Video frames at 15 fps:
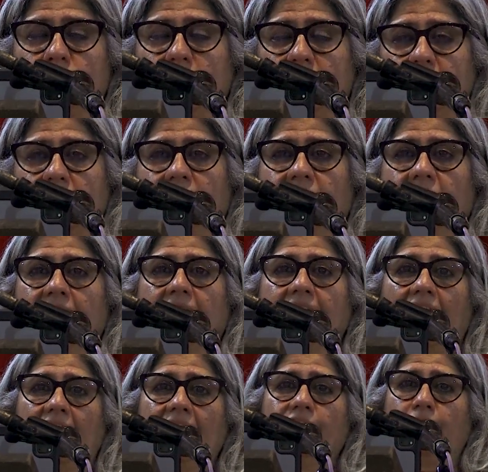intervene,
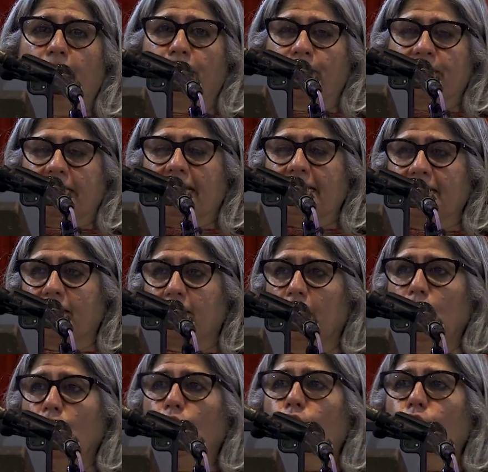and I represented